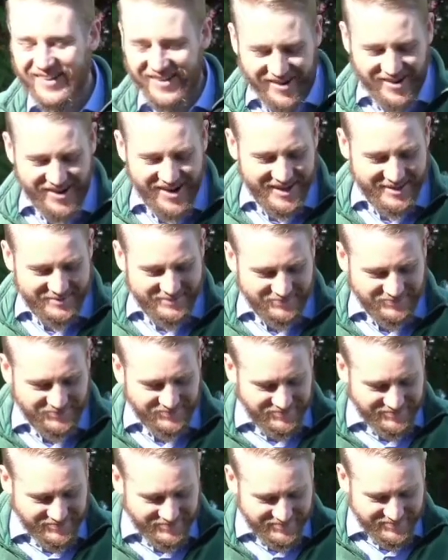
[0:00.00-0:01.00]
All right,
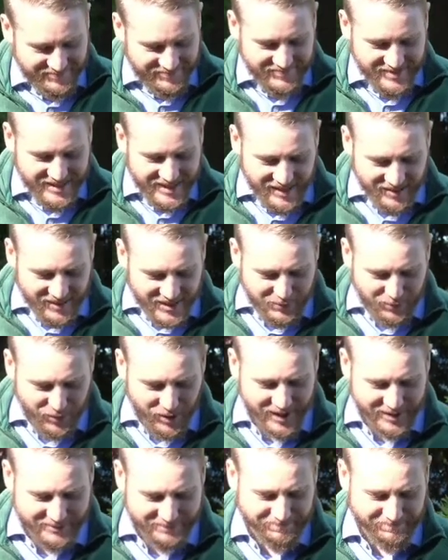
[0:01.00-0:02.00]
let's
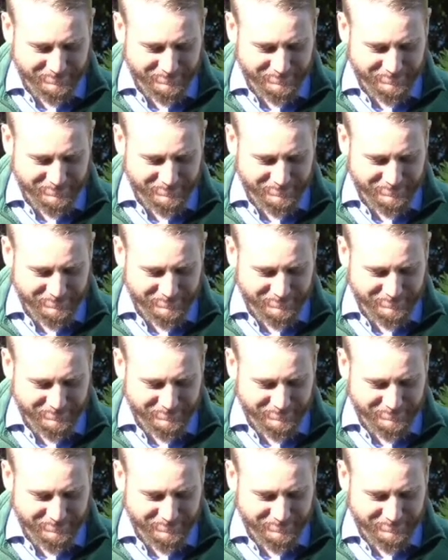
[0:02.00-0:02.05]
pray.